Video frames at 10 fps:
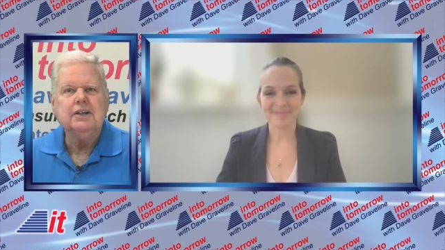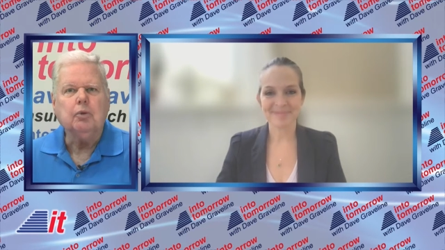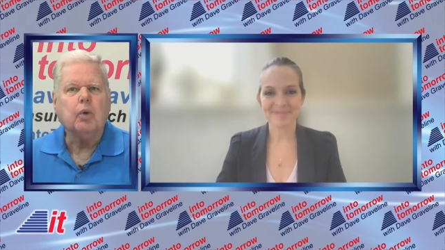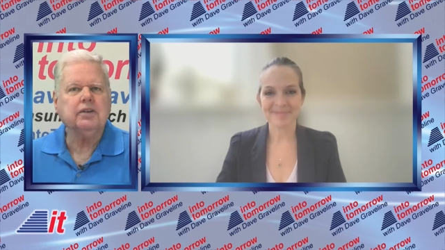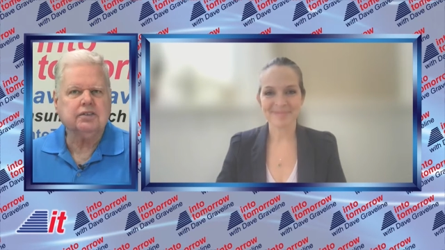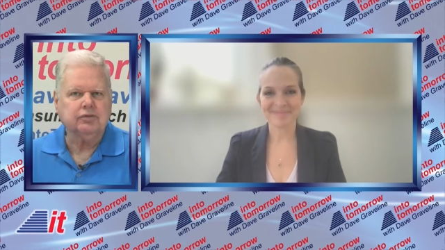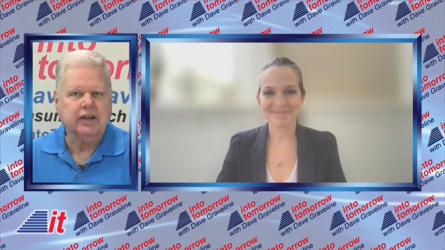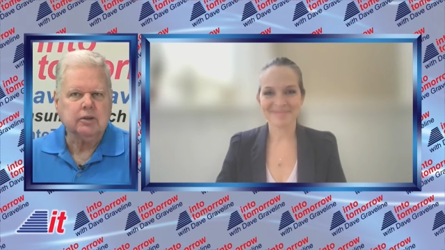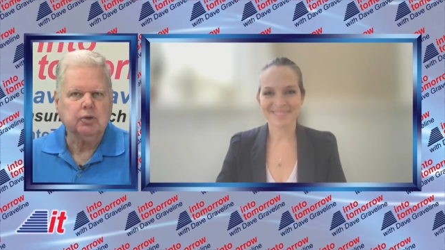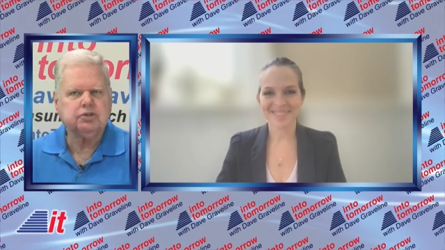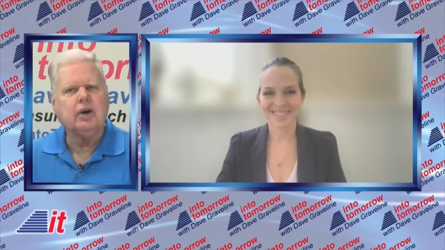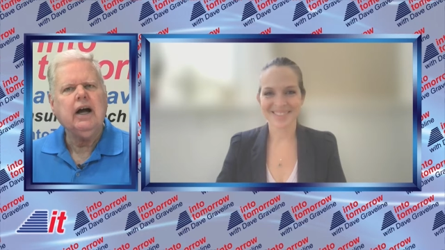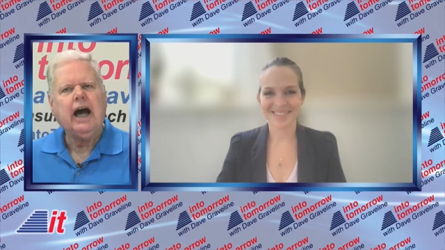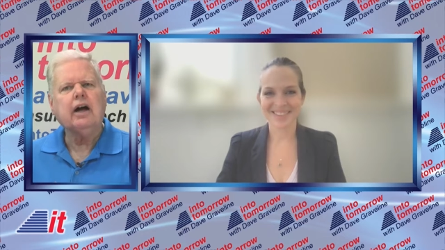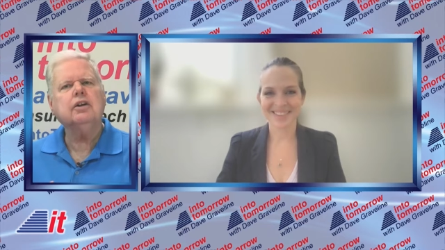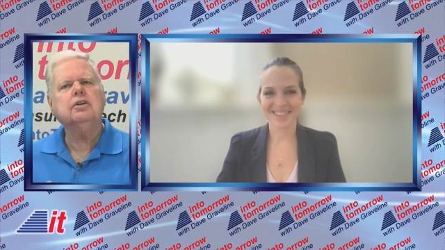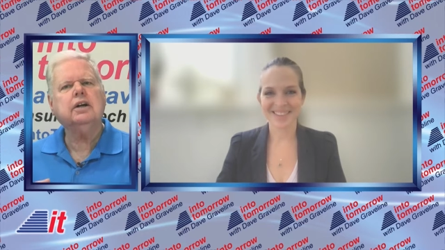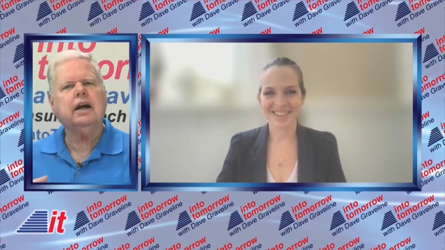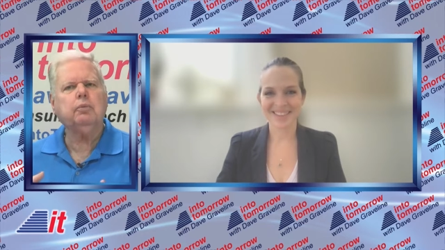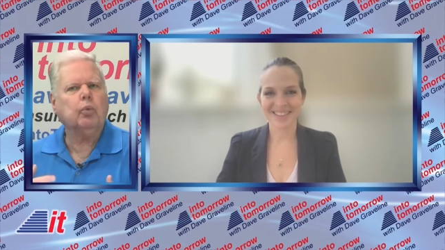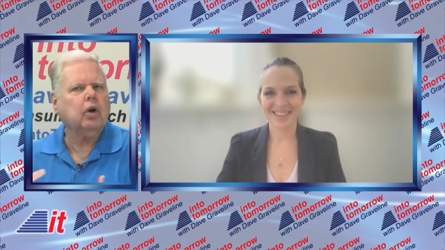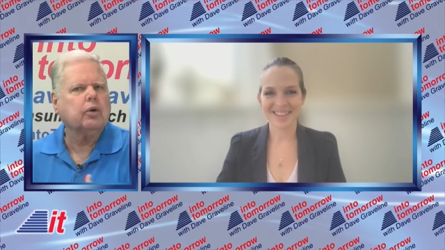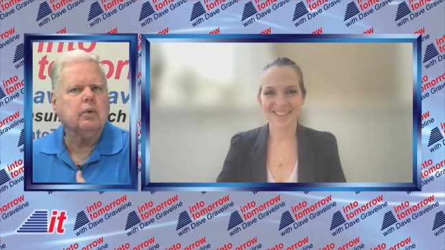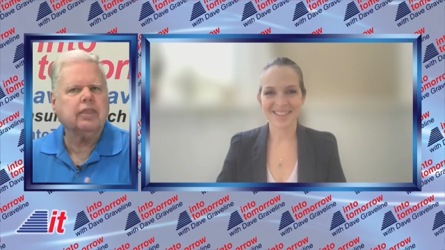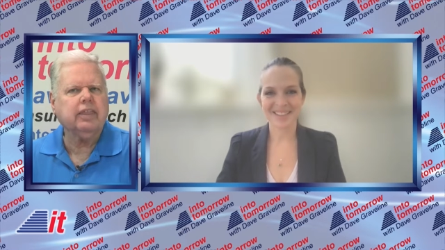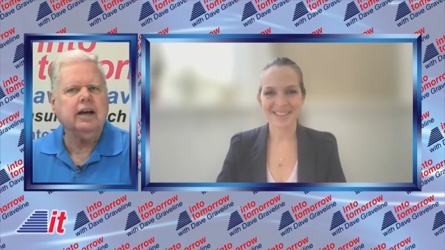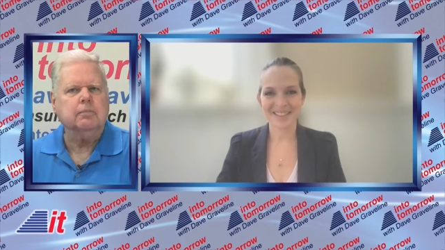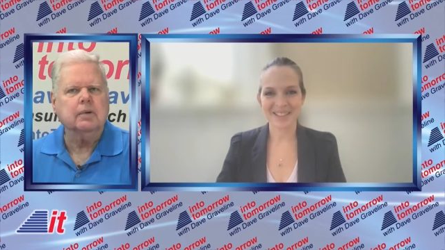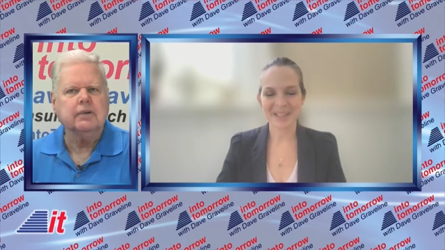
Speaker 1: what's available. So, how do you work with them?